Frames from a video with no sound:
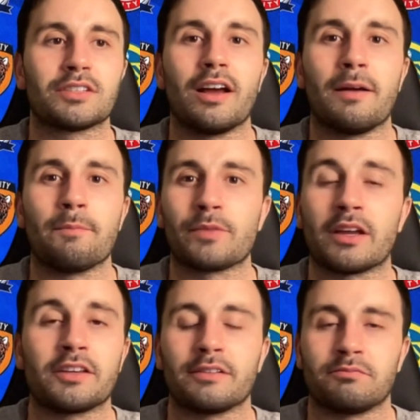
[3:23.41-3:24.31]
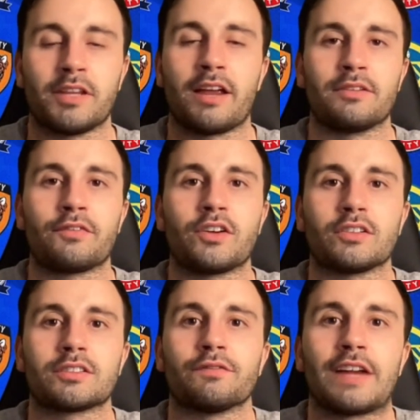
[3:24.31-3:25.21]
You know, they've
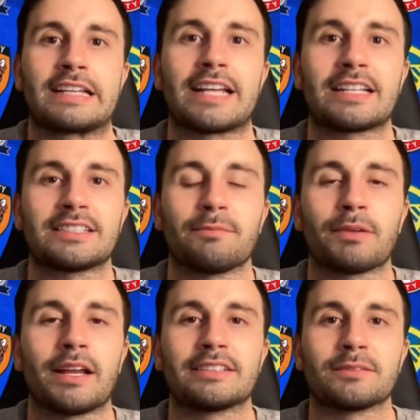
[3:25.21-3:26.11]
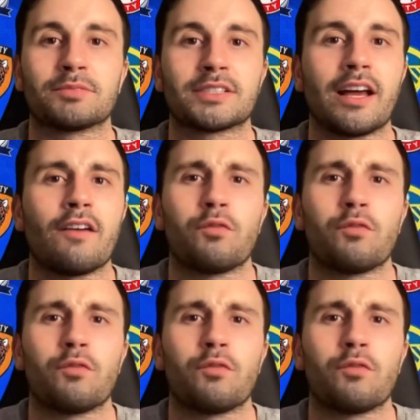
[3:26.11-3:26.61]
got some fantastic players themselves.